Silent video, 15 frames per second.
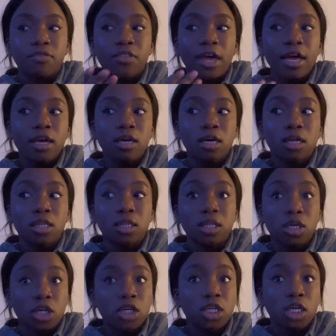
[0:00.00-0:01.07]
They
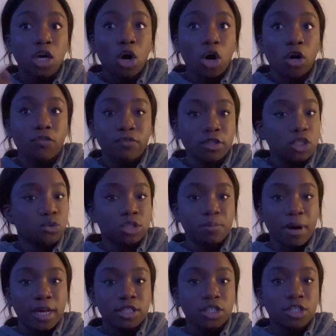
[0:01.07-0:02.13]
literally are first
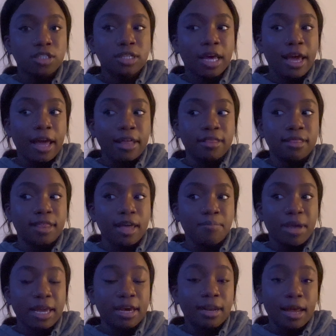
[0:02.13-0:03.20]
responders and they
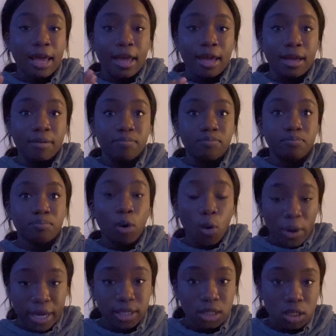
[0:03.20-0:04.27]
make it a
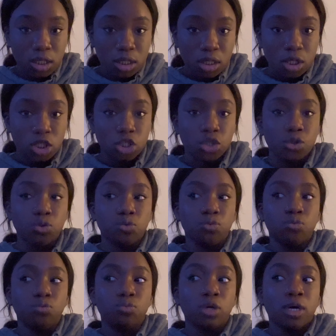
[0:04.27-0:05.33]
point to